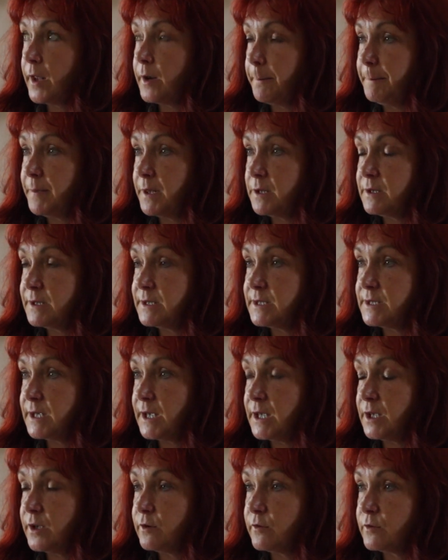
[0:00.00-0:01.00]
an
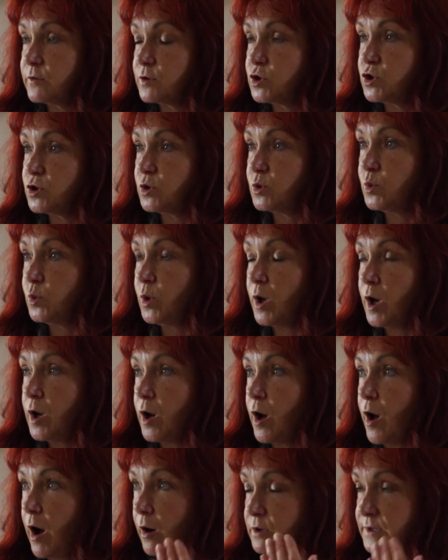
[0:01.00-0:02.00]
ability to
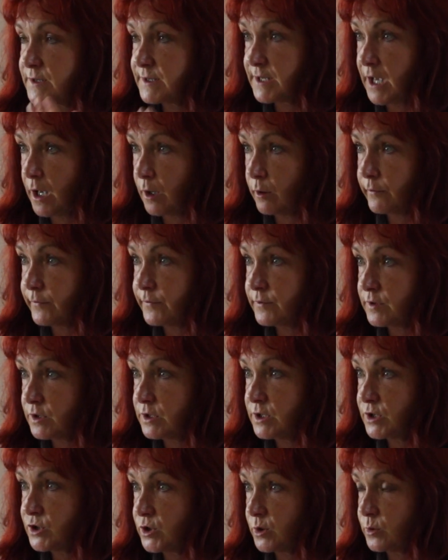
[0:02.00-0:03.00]
ourself to
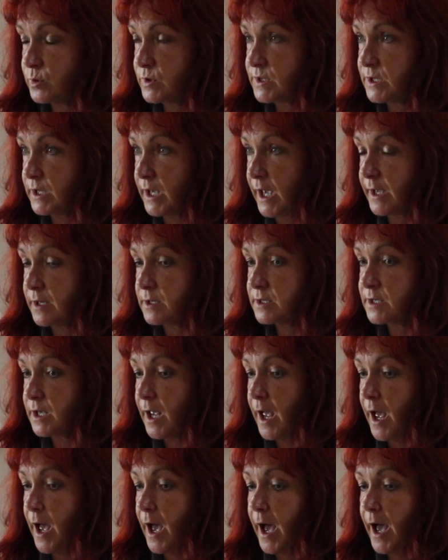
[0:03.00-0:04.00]
dissociate
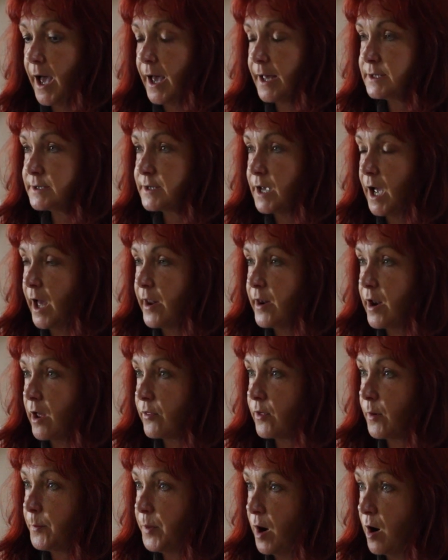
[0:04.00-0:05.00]
and
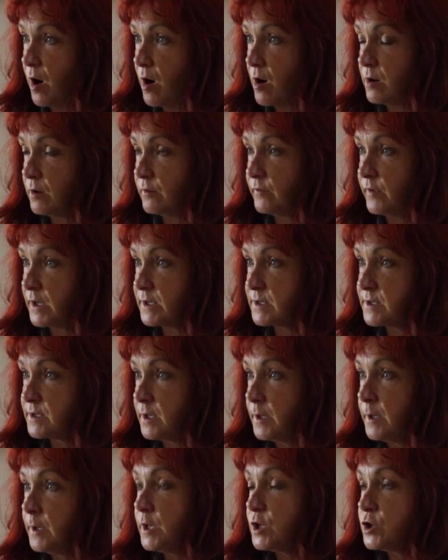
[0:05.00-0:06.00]
another part of us
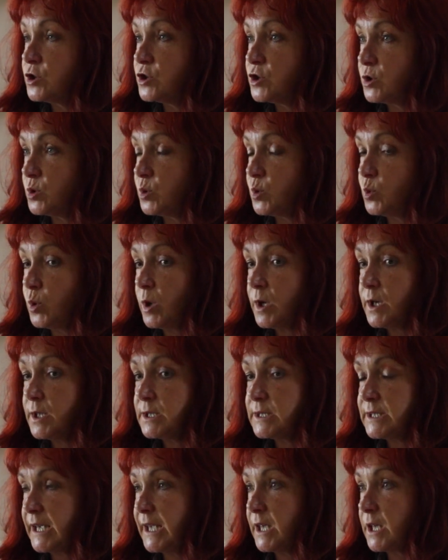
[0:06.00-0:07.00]
to
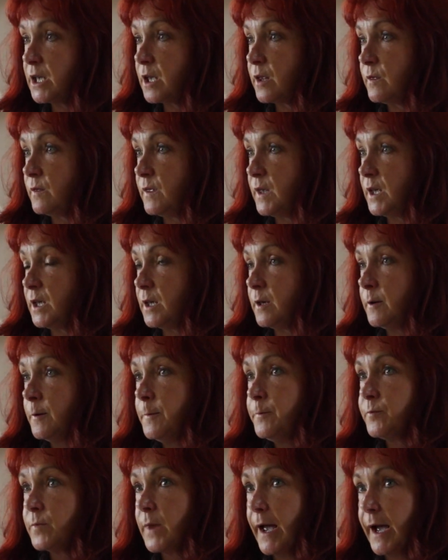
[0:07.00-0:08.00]
take the
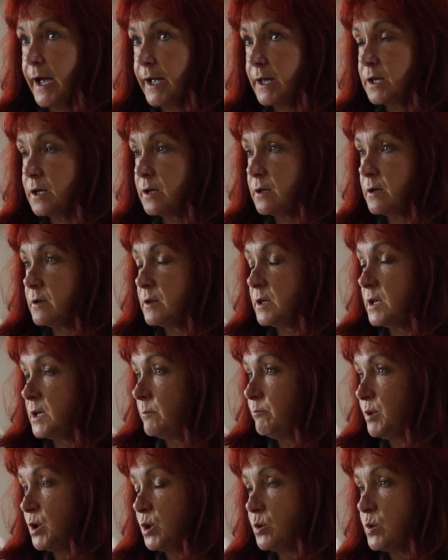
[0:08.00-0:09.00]
anger, the
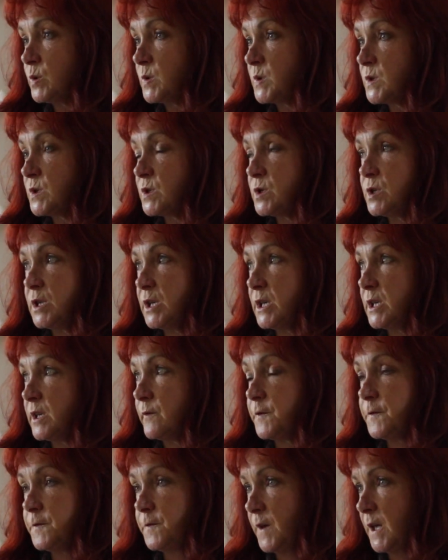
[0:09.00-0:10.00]
abuse, the
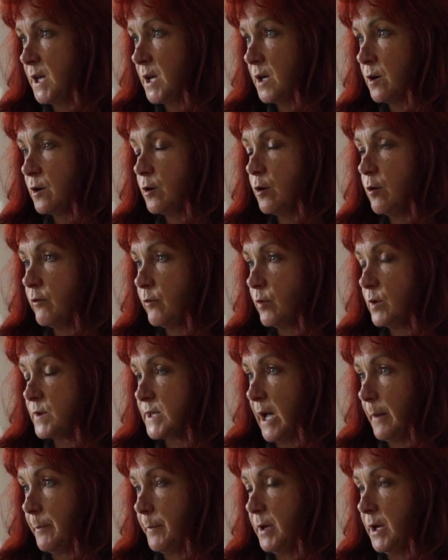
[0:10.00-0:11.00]
fear of
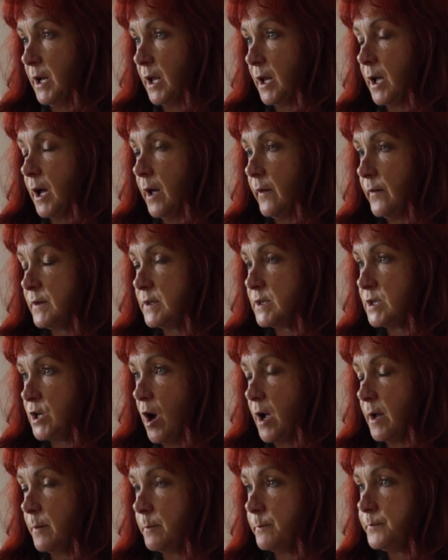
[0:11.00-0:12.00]
what's happening at the
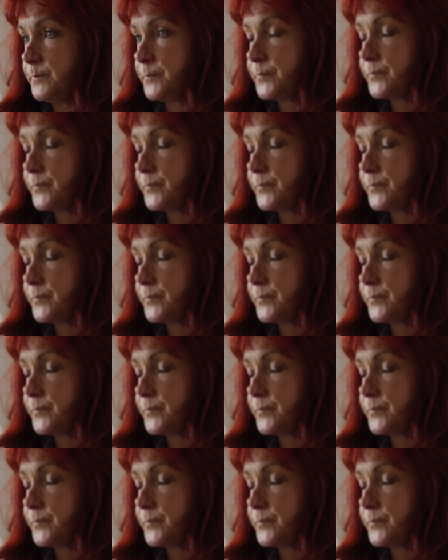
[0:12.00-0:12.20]
time.